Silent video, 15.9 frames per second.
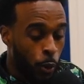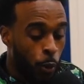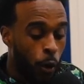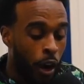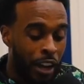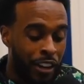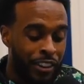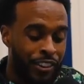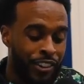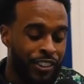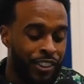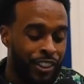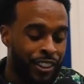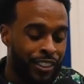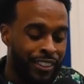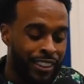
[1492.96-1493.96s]
who
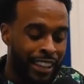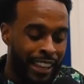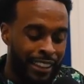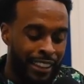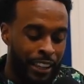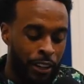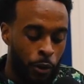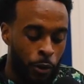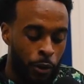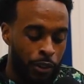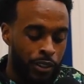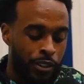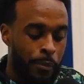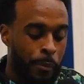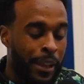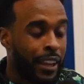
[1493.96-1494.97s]
understood that in
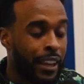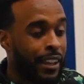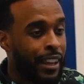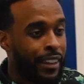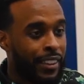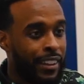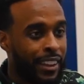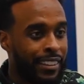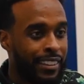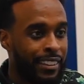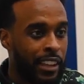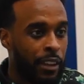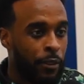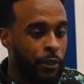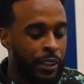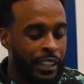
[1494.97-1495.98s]
order to make it at the
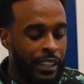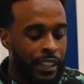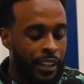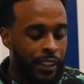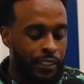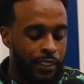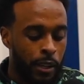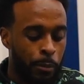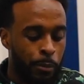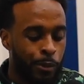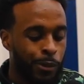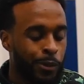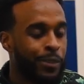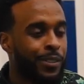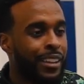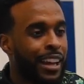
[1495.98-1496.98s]
next level, he needed to
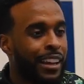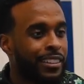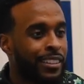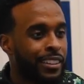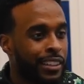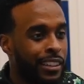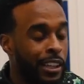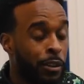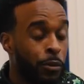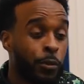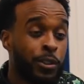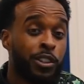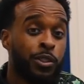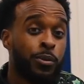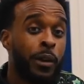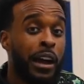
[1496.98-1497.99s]
improve tactically,
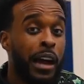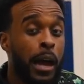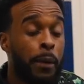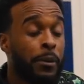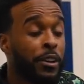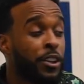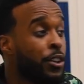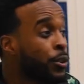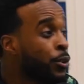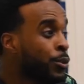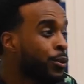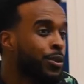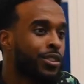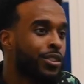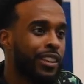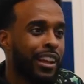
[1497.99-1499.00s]
which is why I'm
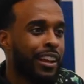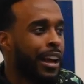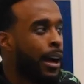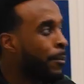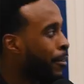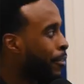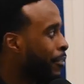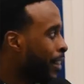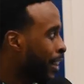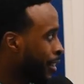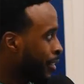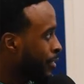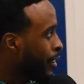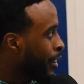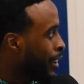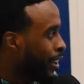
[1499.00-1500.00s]
a
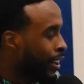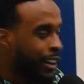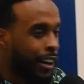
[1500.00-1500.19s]
fan of